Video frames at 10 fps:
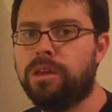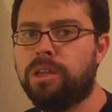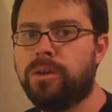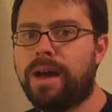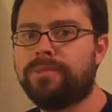
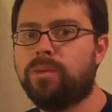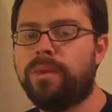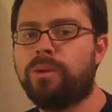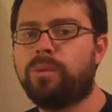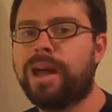You have to
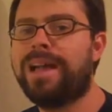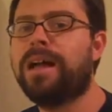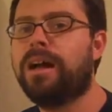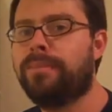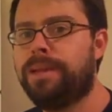win the right
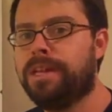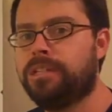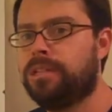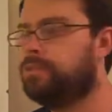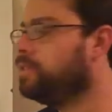
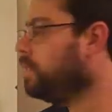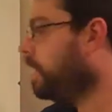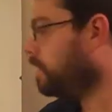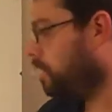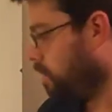combination of
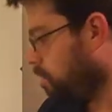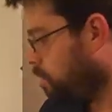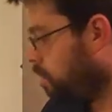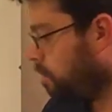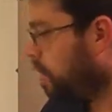states in
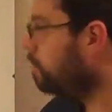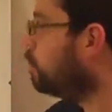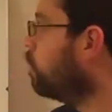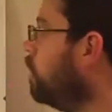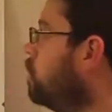order to be able
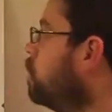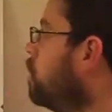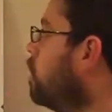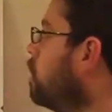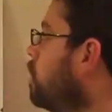to reach
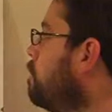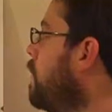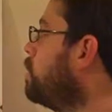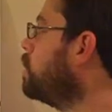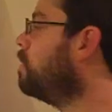the
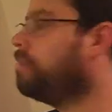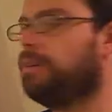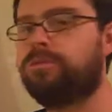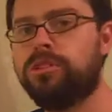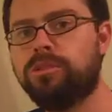magic number
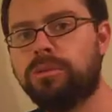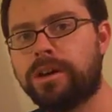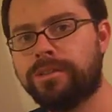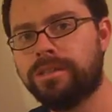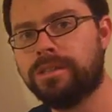of
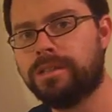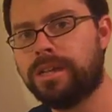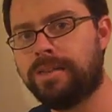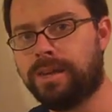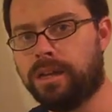
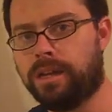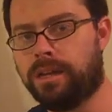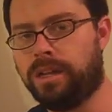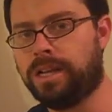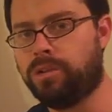270
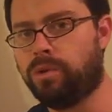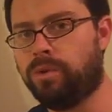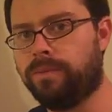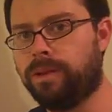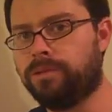
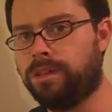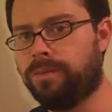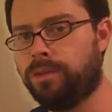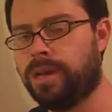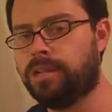electoral votes. And
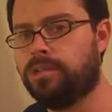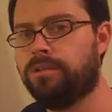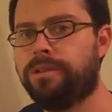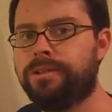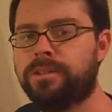if you get
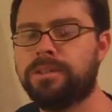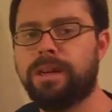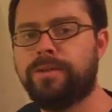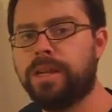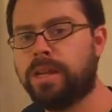
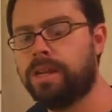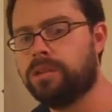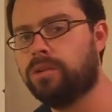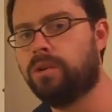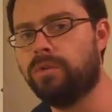270
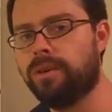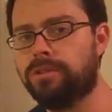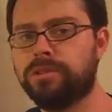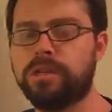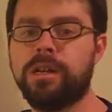electoral
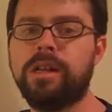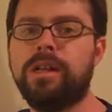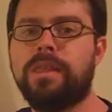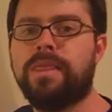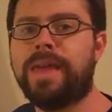votes,
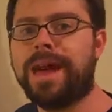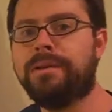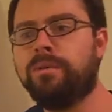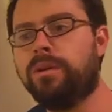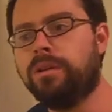
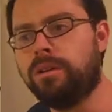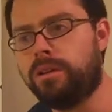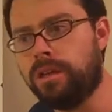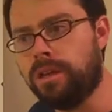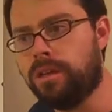that will
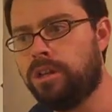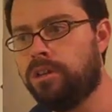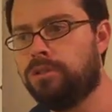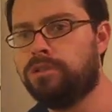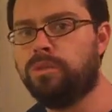lead
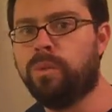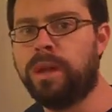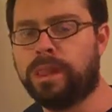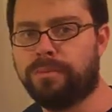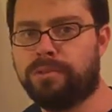you to
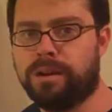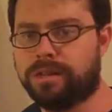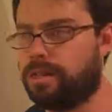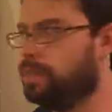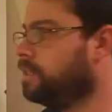winning the
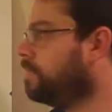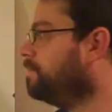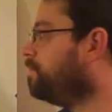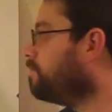presidency.